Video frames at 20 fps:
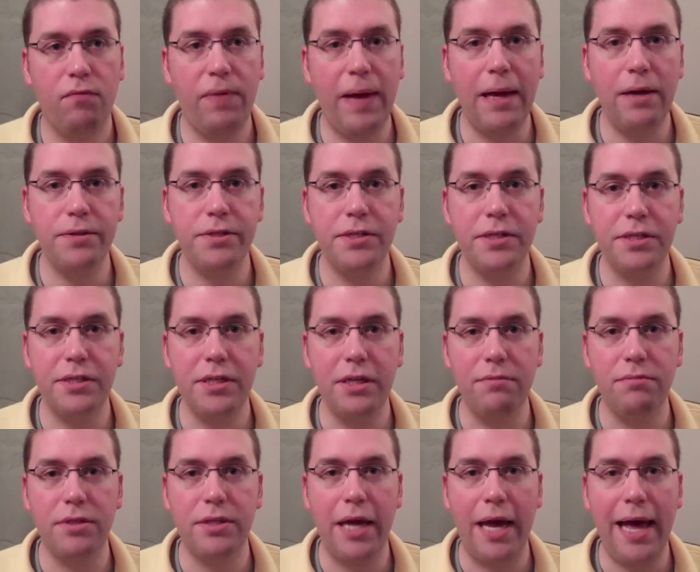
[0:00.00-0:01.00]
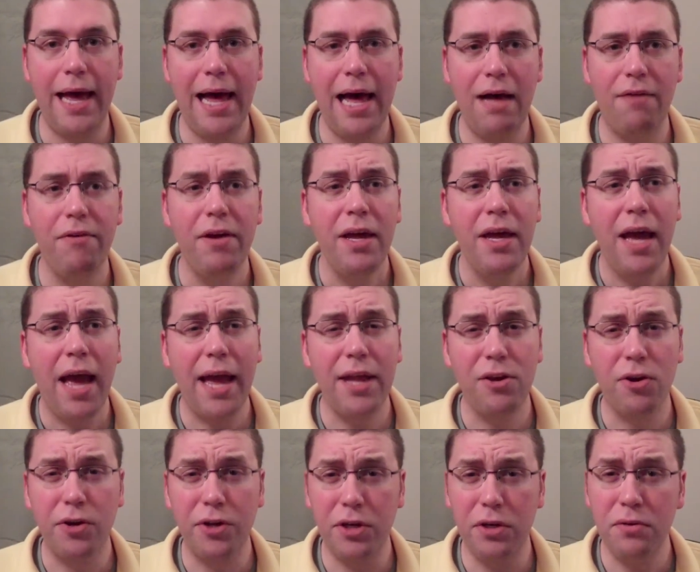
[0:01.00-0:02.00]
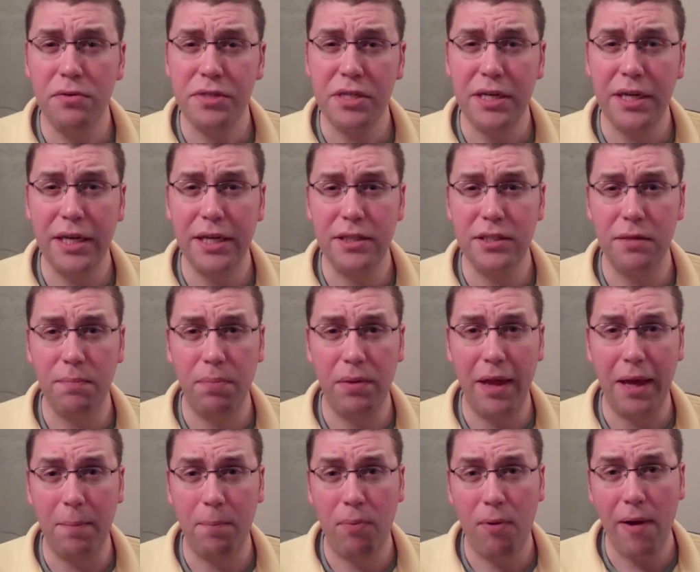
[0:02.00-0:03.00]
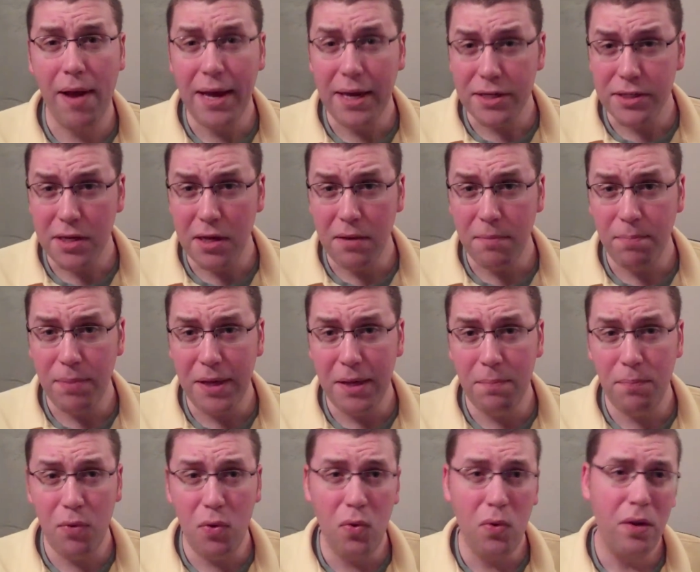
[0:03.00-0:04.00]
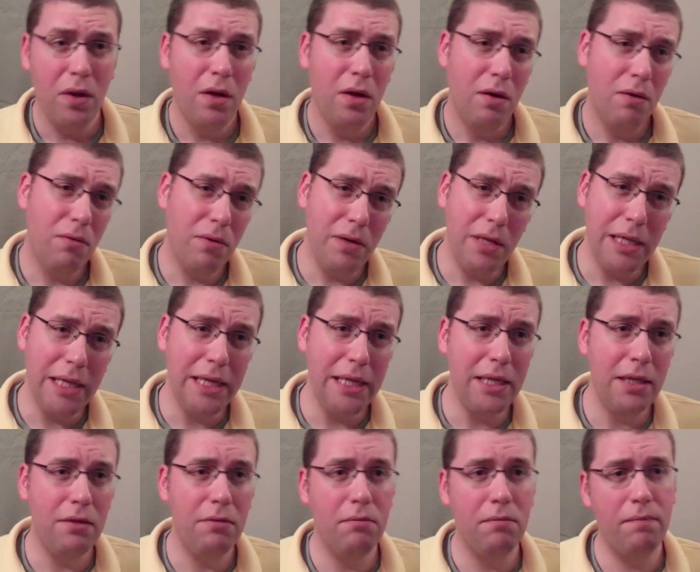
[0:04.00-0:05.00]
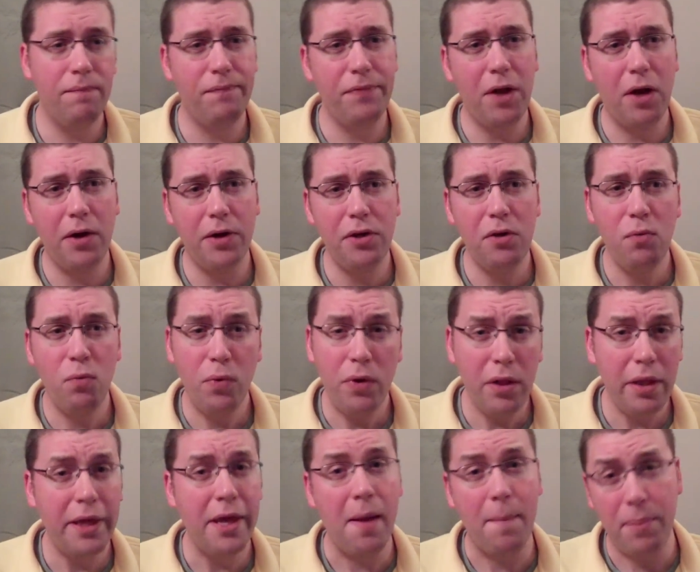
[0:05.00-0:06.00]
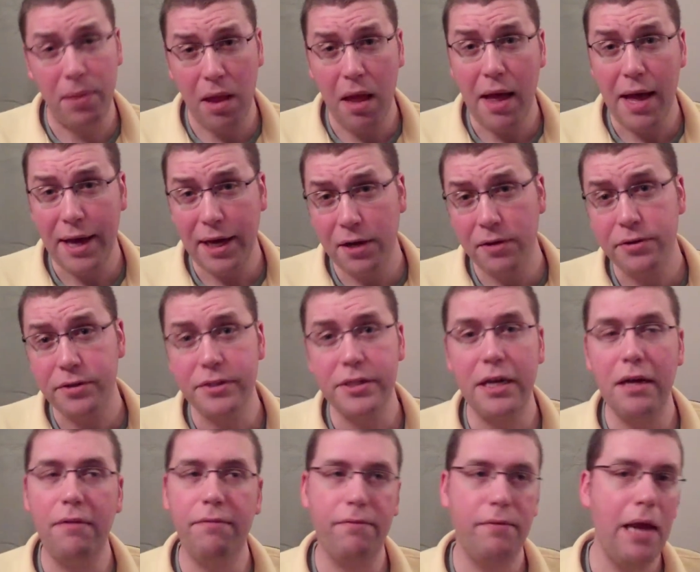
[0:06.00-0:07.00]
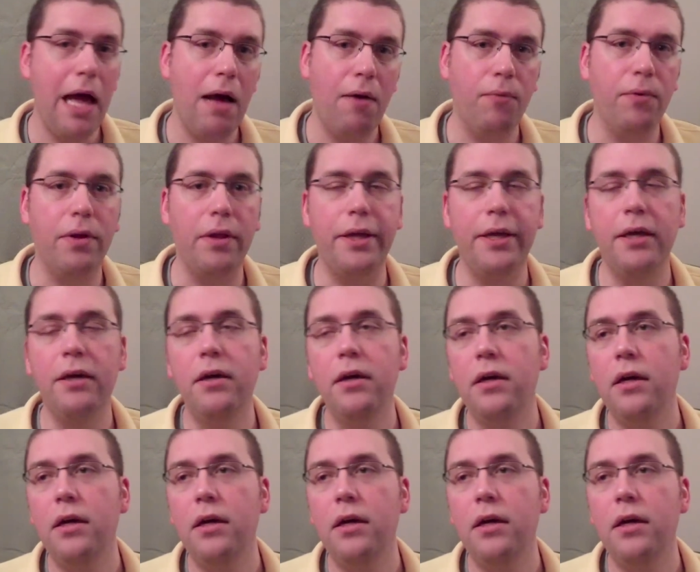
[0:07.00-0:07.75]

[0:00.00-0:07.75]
Faustus seems to have, and you're using it to play pranks on people, really, are you really applying yourself? Not really.